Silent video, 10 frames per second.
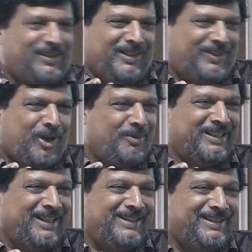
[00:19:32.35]
It's common
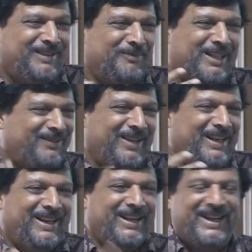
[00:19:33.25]
sense, but
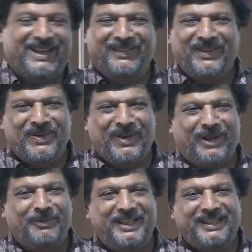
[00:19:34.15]
we don't
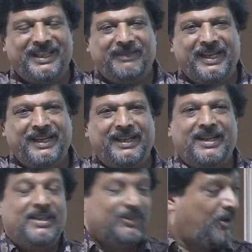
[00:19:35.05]
talk about it that way.
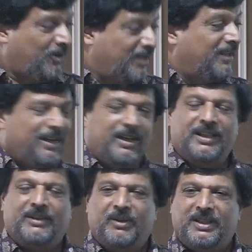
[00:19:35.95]
So
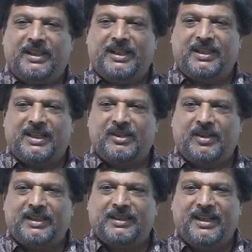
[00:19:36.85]
the
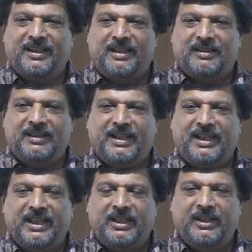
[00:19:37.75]
construct that
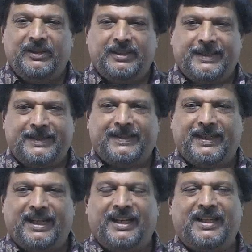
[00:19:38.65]
Asantha introduces
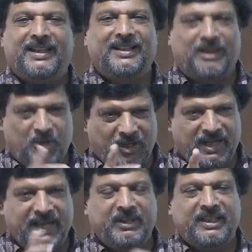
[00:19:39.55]
about
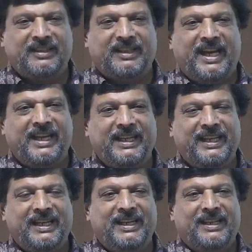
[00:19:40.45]
language
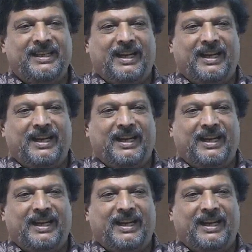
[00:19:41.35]
anxiety